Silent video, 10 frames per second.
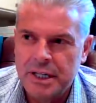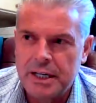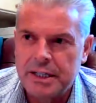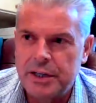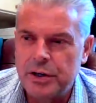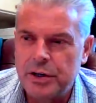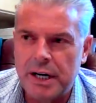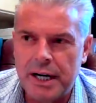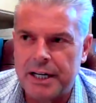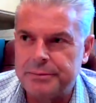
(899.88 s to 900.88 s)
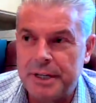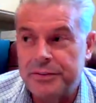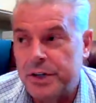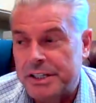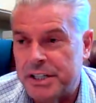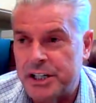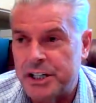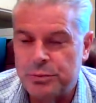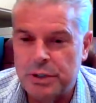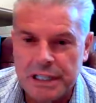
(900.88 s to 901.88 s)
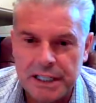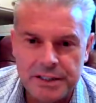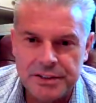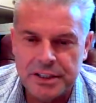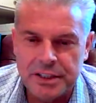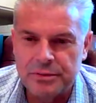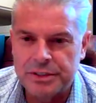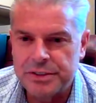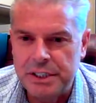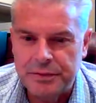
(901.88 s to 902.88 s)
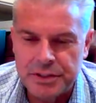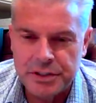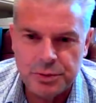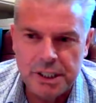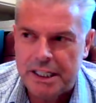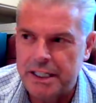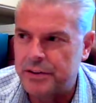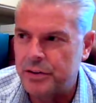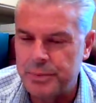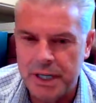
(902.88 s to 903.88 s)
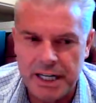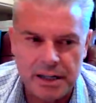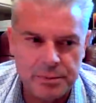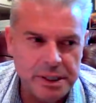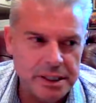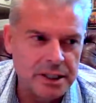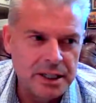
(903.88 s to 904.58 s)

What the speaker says: you know, I've got a session with Liz and with Stephen Sweeney and Robbie Hederman.